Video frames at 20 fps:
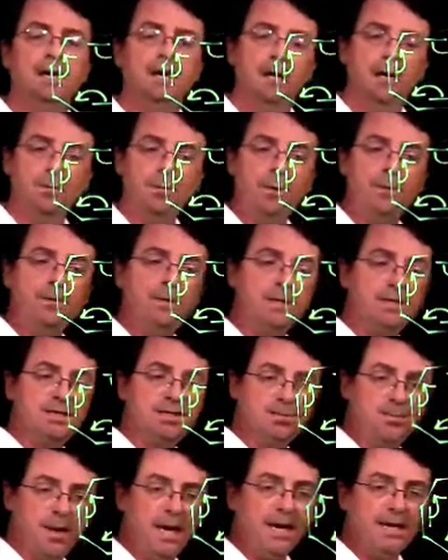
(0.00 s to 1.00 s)
And we would
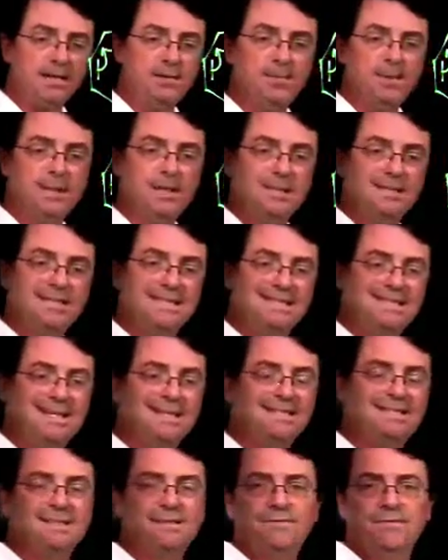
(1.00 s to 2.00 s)
expect, because it
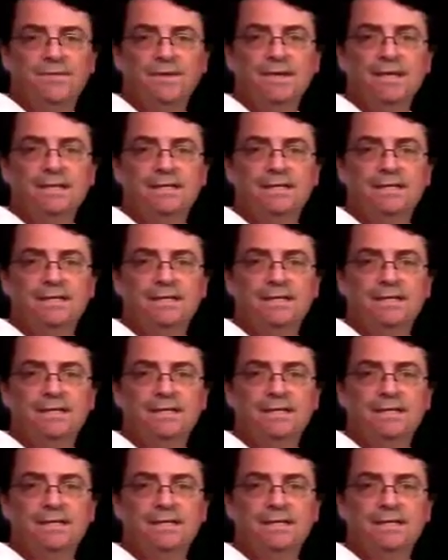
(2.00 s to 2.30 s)
doesn't fit